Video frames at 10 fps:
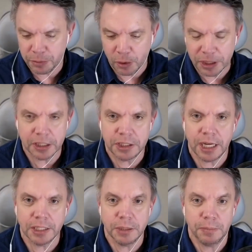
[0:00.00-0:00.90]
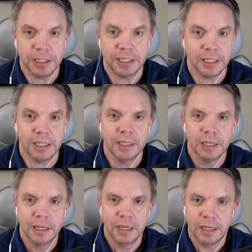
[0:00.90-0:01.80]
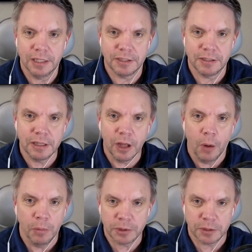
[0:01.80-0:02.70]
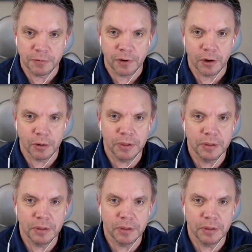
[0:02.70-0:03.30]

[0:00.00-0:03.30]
throw it into ChatGPT. It's almost a verb.